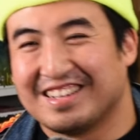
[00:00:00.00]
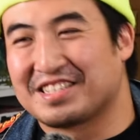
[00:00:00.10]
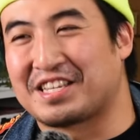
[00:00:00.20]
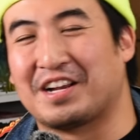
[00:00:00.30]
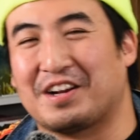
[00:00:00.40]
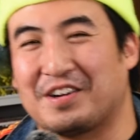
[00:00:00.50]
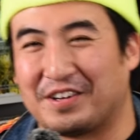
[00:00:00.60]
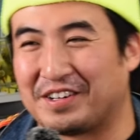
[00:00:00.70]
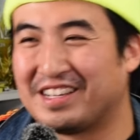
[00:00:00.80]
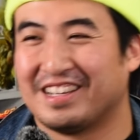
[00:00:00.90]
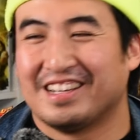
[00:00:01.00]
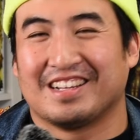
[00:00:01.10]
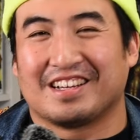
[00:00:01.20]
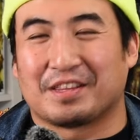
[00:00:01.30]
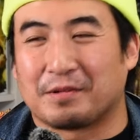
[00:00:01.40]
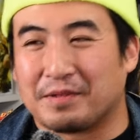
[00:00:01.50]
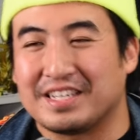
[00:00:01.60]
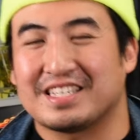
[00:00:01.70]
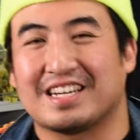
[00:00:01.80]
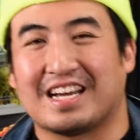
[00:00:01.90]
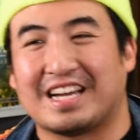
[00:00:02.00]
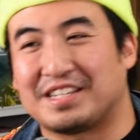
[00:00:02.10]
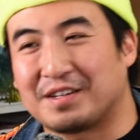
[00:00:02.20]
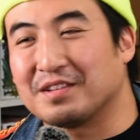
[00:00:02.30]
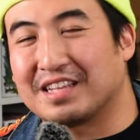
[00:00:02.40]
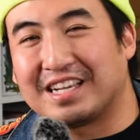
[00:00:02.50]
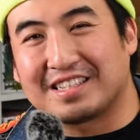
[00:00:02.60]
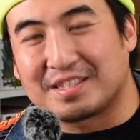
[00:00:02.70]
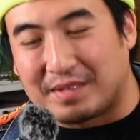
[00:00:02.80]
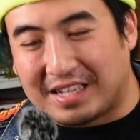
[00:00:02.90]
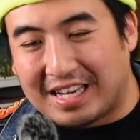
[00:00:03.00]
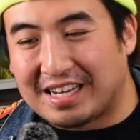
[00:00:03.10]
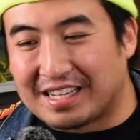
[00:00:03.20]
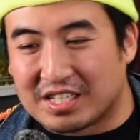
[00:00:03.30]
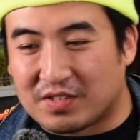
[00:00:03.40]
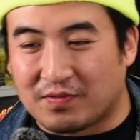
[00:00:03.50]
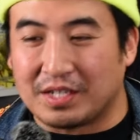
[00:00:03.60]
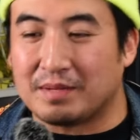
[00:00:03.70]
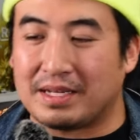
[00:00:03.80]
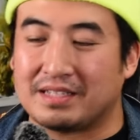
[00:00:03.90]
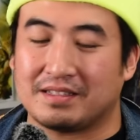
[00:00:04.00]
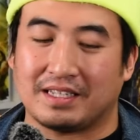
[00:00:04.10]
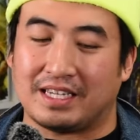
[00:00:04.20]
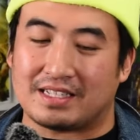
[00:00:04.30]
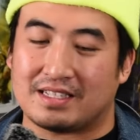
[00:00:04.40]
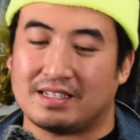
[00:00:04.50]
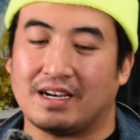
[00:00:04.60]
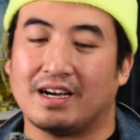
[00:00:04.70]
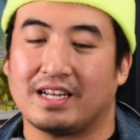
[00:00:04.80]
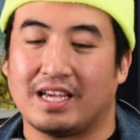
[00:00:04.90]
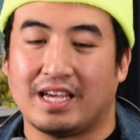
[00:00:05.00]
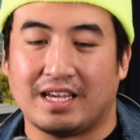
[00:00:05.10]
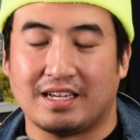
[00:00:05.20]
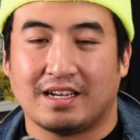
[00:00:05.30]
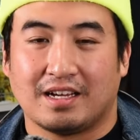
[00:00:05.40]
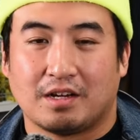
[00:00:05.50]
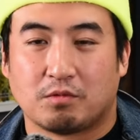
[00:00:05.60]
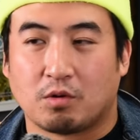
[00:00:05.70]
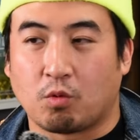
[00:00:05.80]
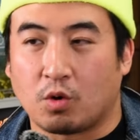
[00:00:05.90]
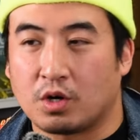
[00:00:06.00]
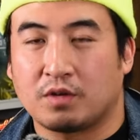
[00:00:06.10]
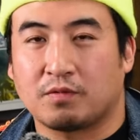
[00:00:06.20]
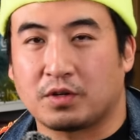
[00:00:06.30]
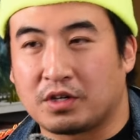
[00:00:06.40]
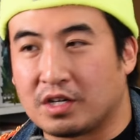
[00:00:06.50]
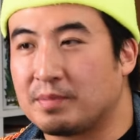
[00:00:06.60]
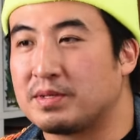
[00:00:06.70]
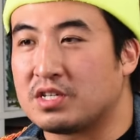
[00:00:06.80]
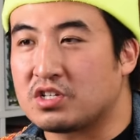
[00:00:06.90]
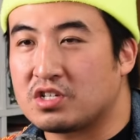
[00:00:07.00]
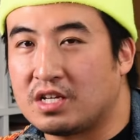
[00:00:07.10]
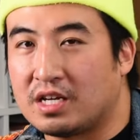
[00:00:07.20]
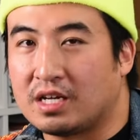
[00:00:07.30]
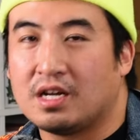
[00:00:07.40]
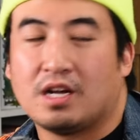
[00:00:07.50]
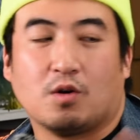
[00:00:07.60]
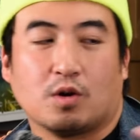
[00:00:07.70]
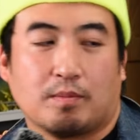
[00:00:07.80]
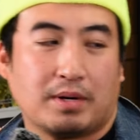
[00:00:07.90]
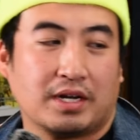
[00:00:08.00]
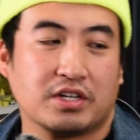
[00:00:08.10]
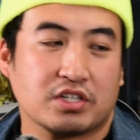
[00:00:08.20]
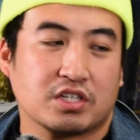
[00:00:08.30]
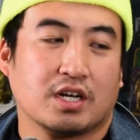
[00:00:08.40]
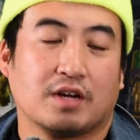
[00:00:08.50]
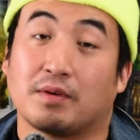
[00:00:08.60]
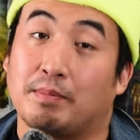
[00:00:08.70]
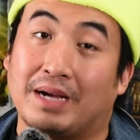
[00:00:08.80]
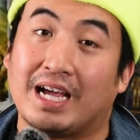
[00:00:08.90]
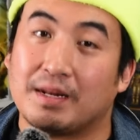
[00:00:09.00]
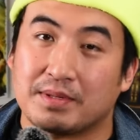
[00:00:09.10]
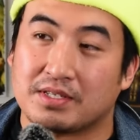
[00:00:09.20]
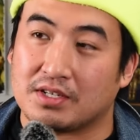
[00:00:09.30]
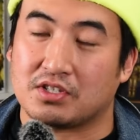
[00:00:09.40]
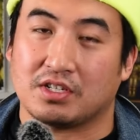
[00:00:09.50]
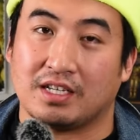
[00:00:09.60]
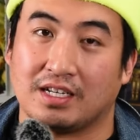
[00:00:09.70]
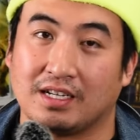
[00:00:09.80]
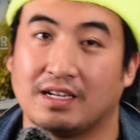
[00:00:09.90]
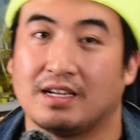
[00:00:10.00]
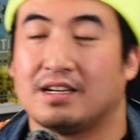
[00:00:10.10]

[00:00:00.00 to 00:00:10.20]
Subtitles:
So the reason I don't like this mechanic is fundamentally it's not a reward for good positioning or punish for bad positioning.